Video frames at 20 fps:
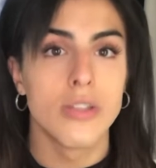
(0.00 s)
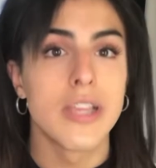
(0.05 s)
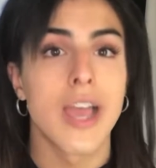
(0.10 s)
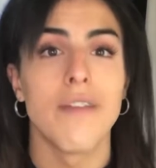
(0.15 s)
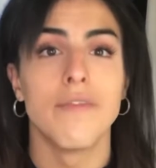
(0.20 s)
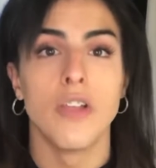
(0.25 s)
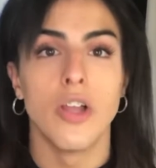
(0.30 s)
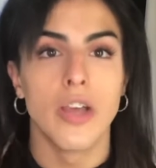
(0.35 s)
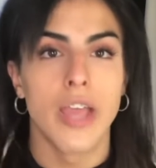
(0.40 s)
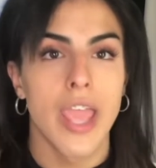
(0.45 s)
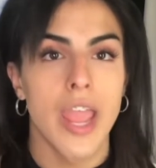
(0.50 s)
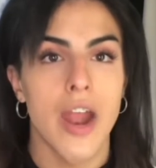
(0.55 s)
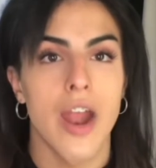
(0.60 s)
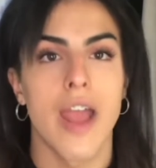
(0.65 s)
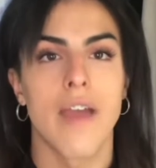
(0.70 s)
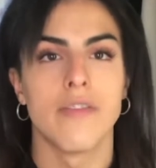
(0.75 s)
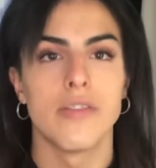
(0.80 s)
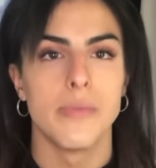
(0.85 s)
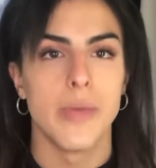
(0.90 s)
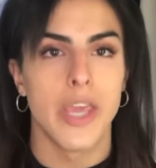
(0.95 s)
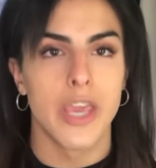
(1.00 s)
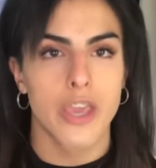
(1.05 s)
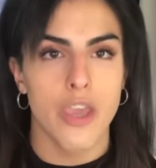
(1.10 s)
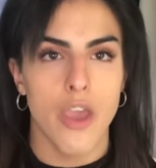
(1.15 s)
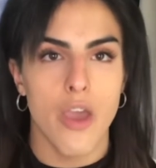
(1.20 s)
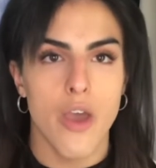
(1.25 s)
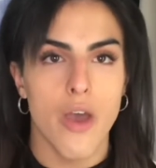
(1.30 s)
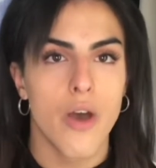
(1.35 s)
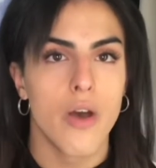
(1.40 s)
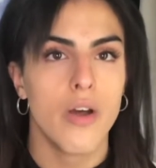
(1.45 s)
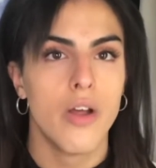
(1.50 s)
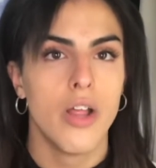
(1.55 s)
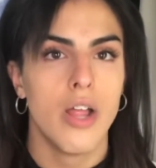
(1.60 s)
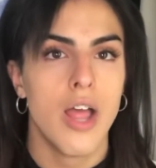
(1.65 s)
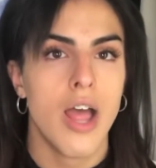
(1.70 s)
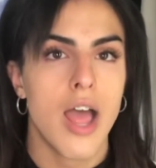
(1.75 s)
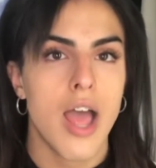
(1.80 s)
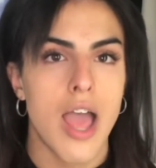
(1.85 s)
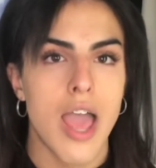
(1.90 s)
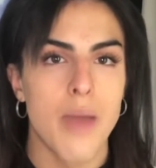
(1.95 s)
To have long hair, I have to be a girl.
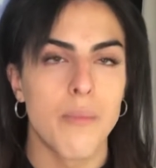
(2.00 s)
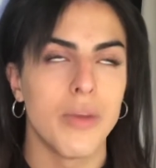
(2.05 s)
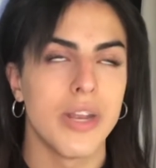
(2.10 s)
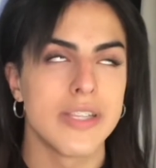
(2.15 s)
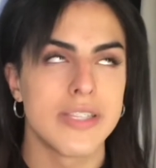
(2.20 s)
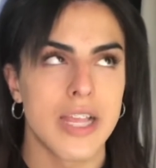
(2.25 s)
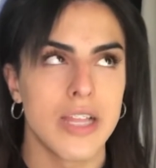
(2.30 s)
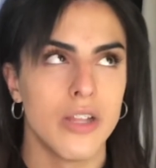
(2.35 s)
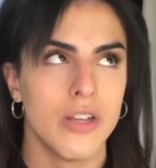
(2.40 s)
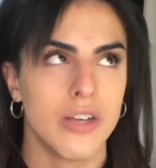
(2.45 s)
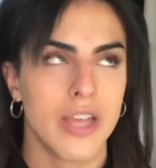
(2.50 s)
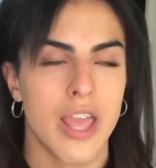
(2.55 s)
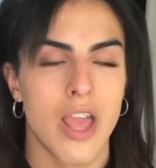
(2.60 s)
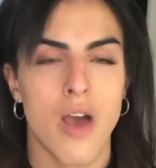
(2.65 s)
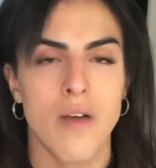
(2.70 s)
And when I say long hair,